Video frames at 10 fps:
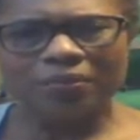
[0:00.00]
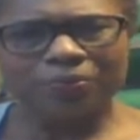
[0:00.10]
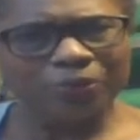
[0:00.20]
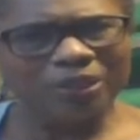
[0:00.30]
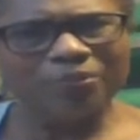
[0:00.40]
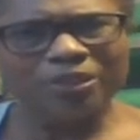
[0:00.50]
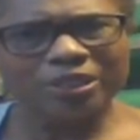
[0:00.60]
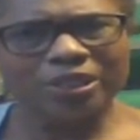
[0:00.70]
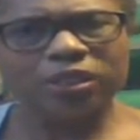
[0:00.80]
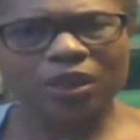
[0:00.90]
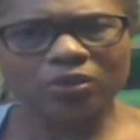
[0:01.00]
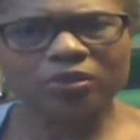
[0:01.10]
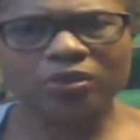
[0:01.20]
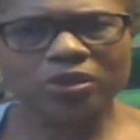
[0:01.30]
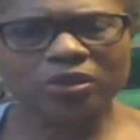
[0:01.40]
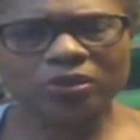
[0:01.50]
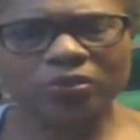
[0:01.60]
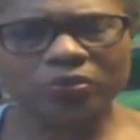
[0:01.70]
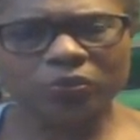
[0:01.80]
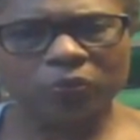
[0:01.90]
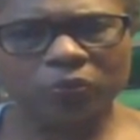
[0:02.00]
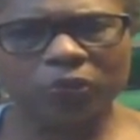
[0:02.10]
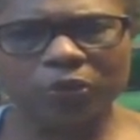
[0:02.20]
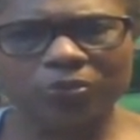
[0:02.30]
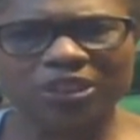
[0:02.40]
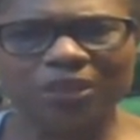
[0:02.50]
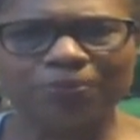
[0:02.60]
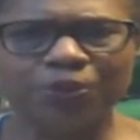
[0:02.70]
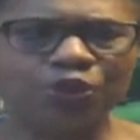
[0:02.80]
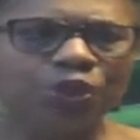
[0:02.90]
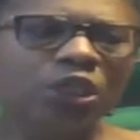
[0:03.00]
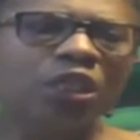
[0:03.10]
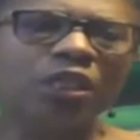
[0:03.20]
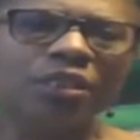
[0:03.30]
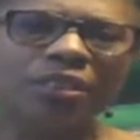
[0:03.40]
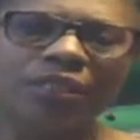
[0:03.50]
pretty much close to room temperature, because see,